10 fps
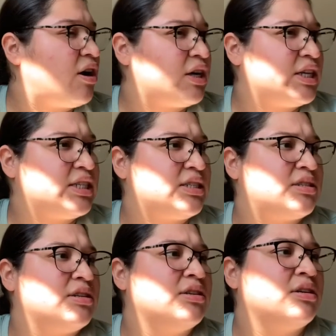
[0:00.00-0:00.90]
August
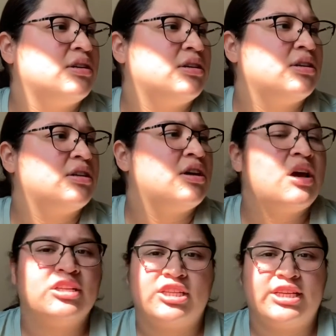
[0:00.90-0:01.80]
17th.
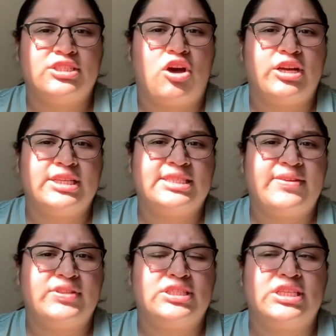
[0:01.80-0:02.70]
Today is August
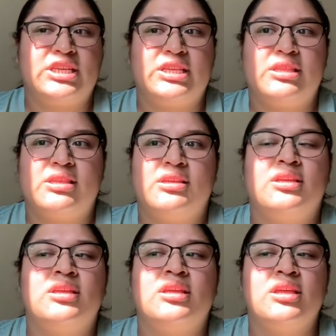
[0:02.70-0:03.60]
17th.
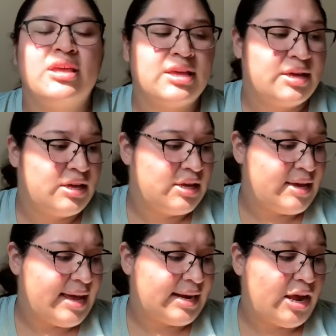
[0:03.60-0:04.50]

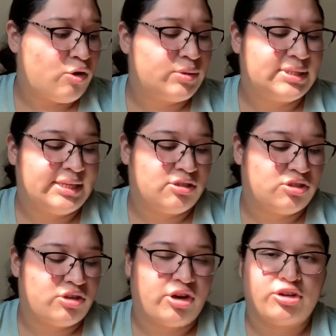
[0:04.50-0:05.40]
And I always like to
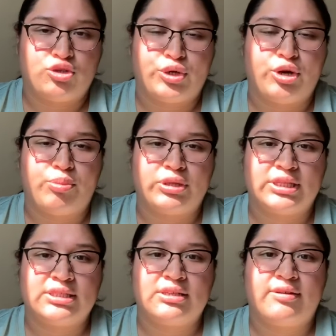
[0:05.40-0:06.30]
start doing her birthday
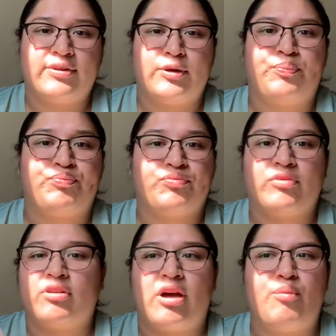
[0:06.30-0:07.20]
stuff
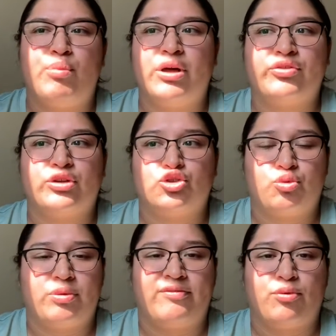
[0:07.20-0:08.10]
a month or two
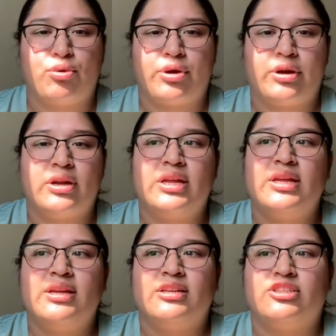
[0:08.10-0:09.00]
before,
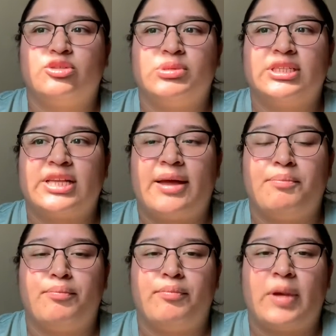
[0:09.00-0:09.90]
just because
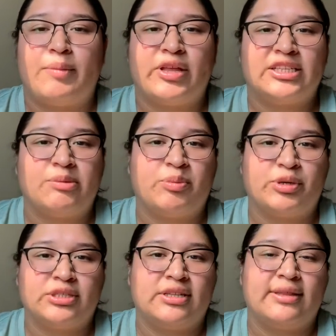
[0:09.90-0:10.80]
I'm that type of
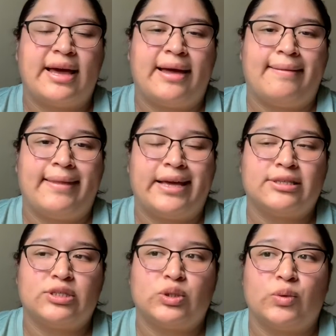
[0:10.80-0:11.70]
person that
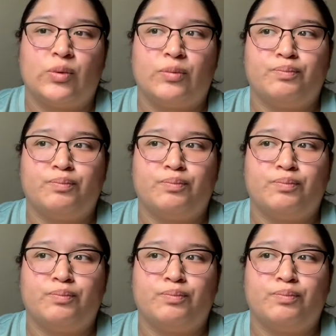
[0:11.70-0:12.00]
likes to